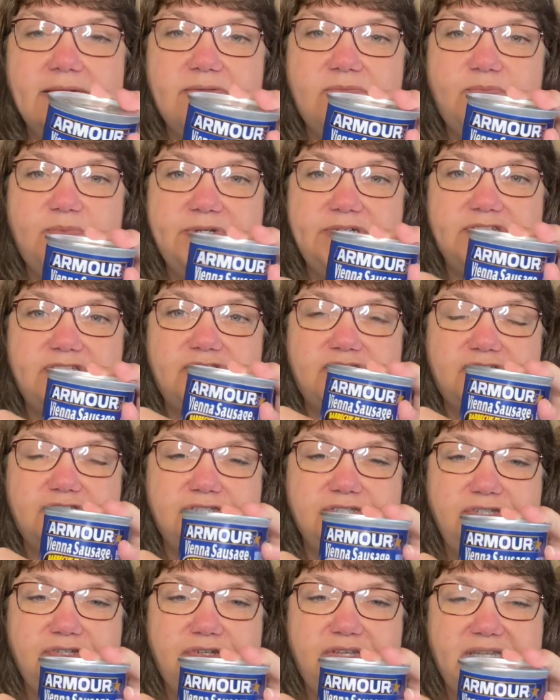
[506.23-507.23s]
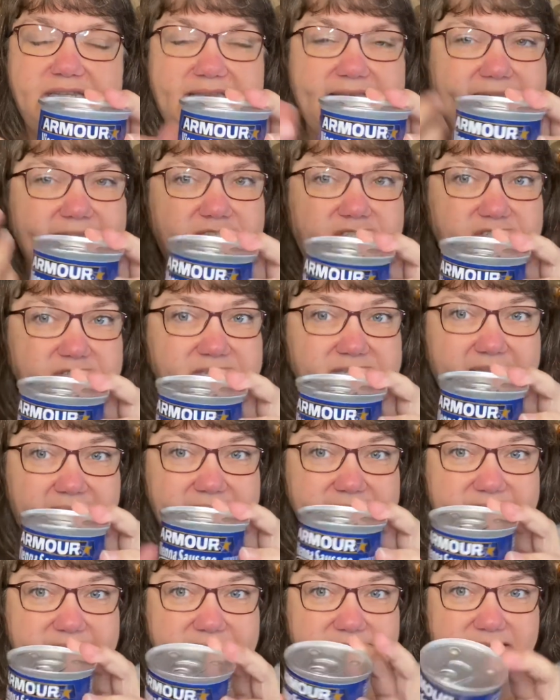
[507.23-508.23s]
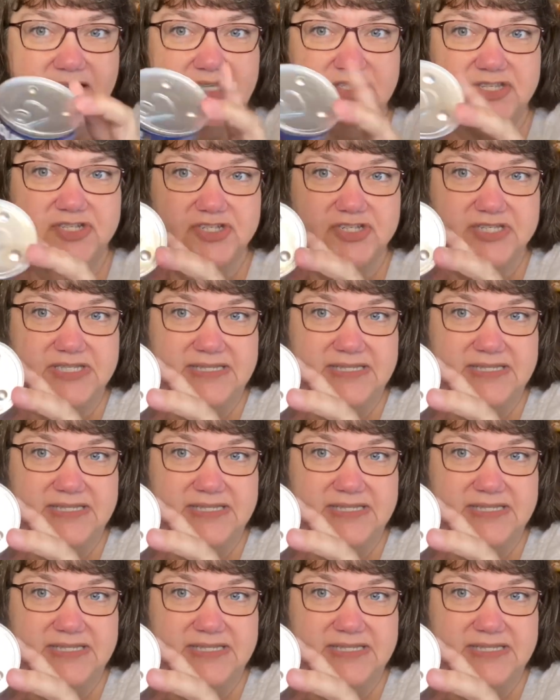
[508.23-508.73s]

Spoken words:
which you could eat just as the sausage is